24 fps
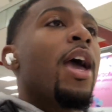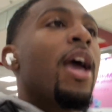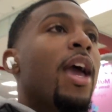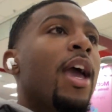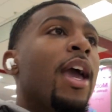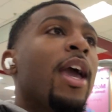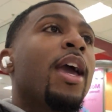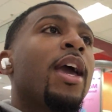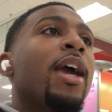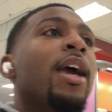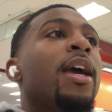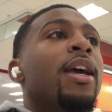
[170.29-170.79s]

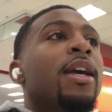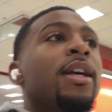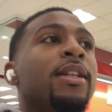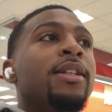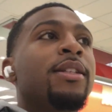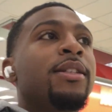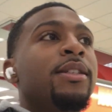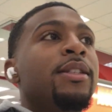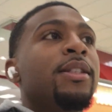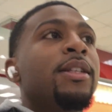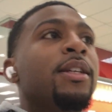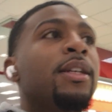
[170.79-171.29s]

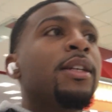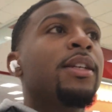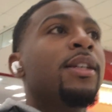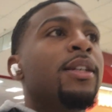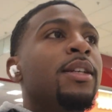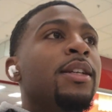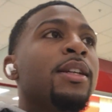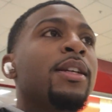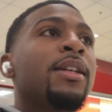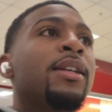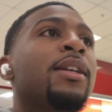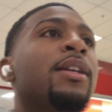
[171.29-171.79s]
And
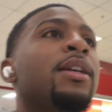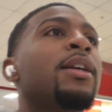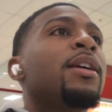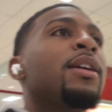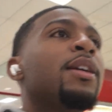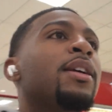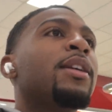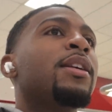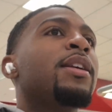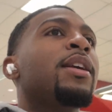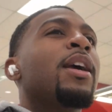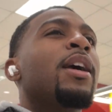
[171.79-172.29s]

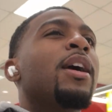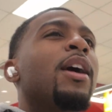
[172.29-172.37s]
yeah,